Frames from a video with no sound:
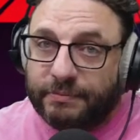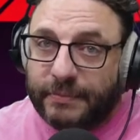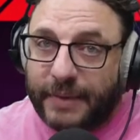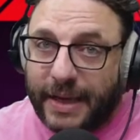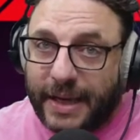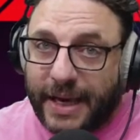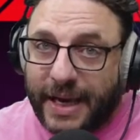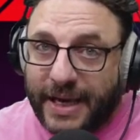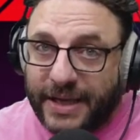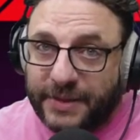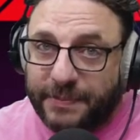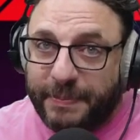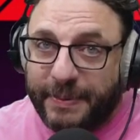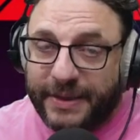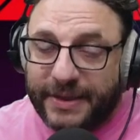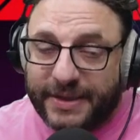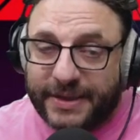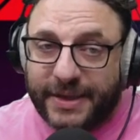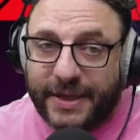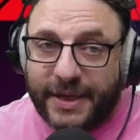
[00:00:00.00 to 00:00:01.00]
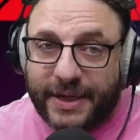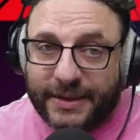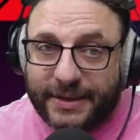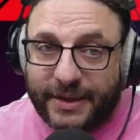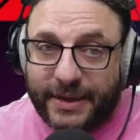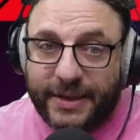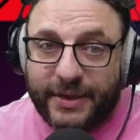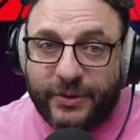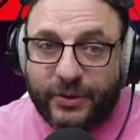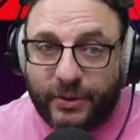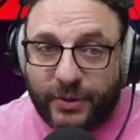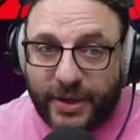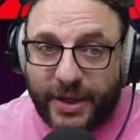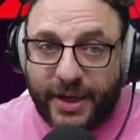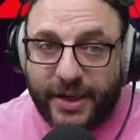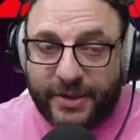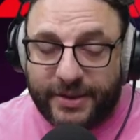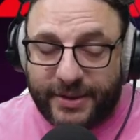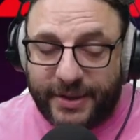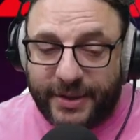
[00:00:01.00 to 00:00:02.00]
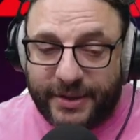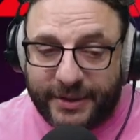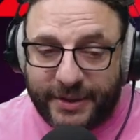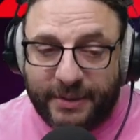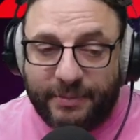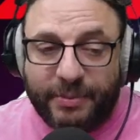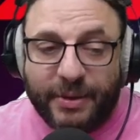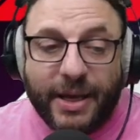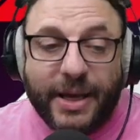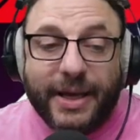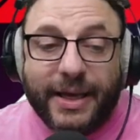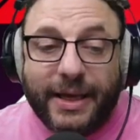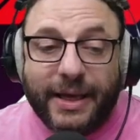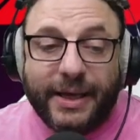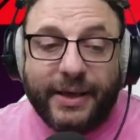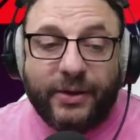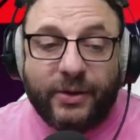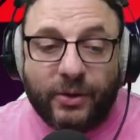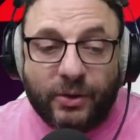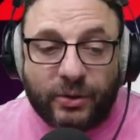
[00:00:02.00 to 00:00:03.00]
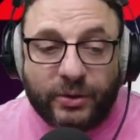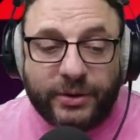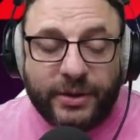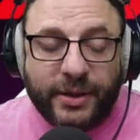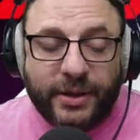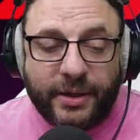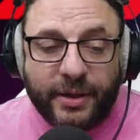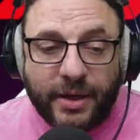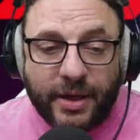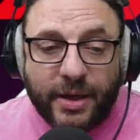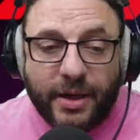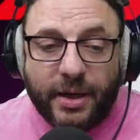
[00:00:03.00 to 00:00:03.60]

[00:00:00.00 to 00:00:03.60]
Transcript: high speed start in your car setup in order